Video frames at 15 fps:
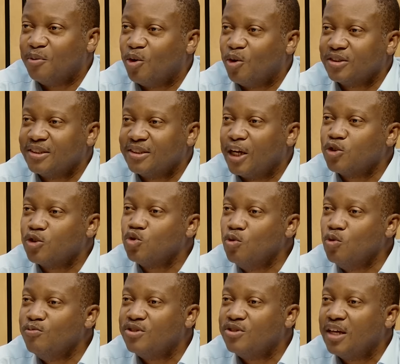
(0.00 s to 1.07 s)
because it
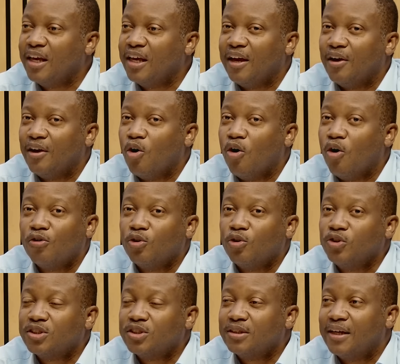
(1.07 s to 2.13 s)
assumes all
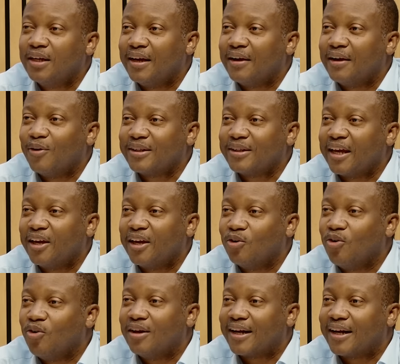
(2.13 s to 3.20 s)
those, what I can
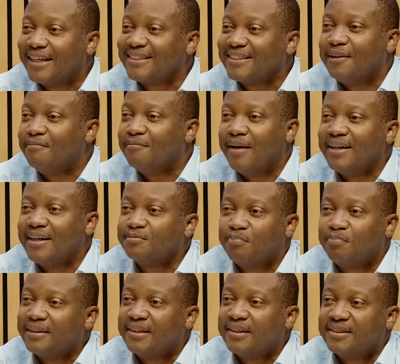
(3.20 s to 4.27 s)
call rats and mice
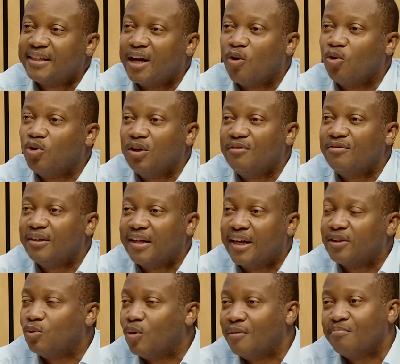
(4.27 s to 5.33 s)
parties, are going to even
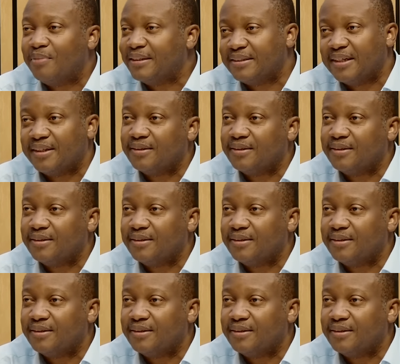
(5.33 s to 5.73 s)
get 1%.